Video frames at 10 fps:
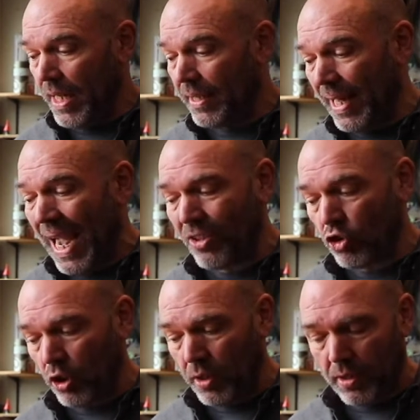It's
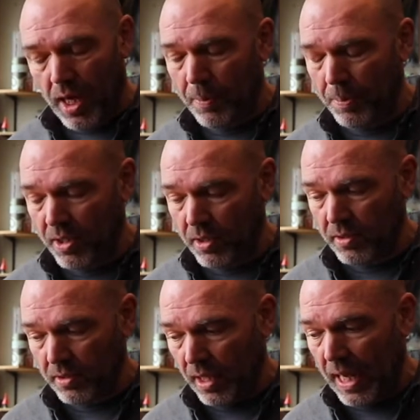actually not,
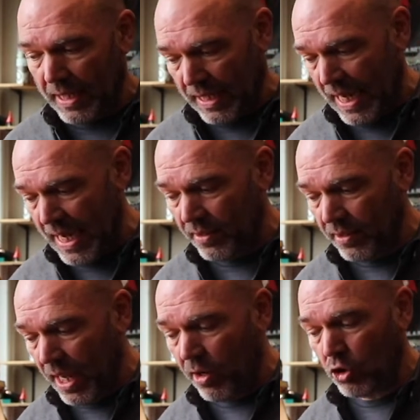because I can
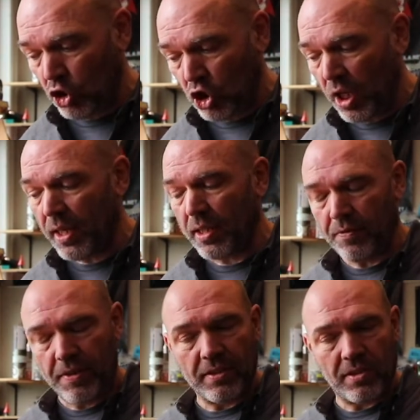now check
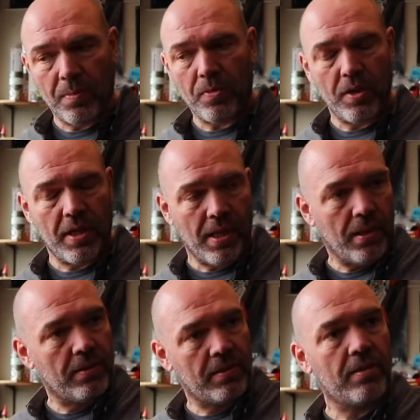if there's something
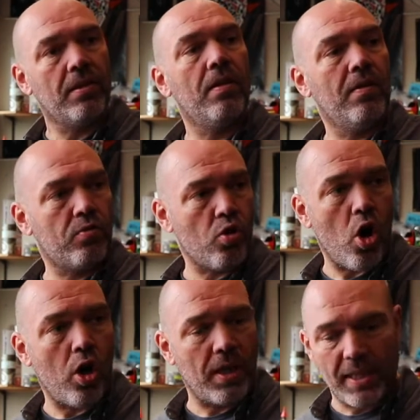else
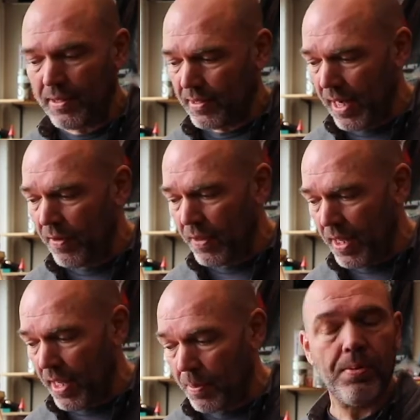wrong inside of
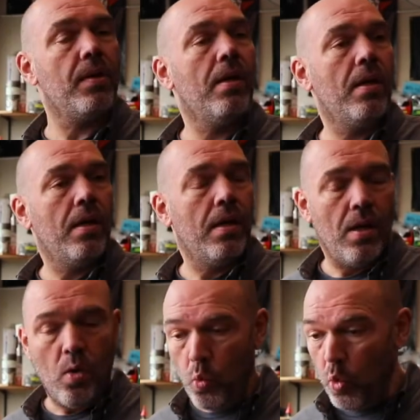the amp
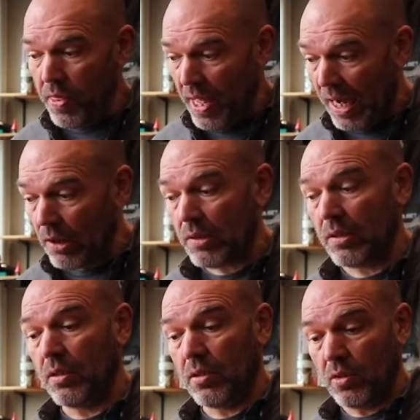
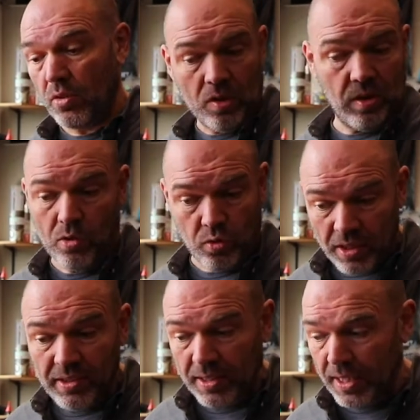without
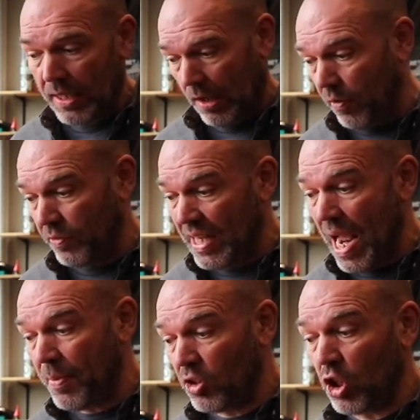risking of
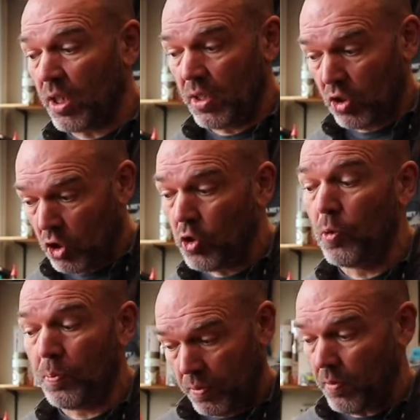damaging a
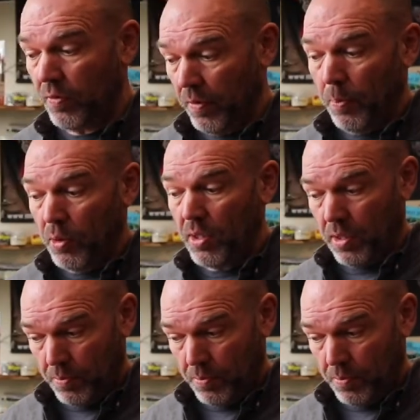tube if I put in a